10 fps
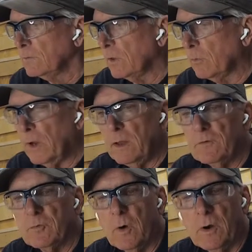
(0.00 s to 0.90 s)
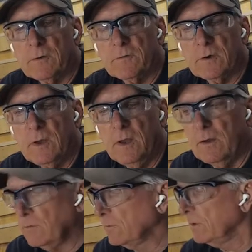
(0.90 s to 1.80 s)
So the way this works
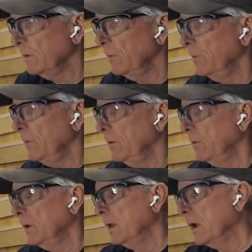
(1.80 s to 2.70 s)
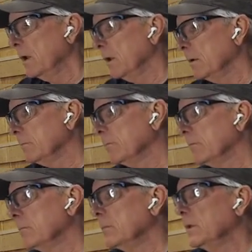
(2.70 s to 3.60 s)
is you get
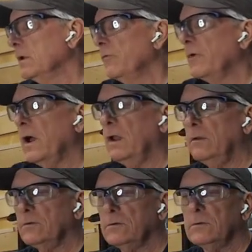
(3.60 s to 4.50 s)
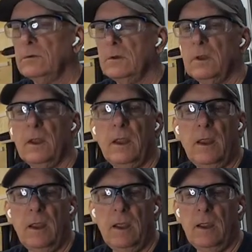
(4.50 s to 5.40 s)
the device,
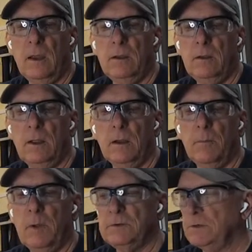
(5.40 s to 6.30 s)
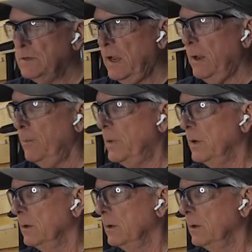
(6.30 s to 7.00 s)
and you get a bunch of tape.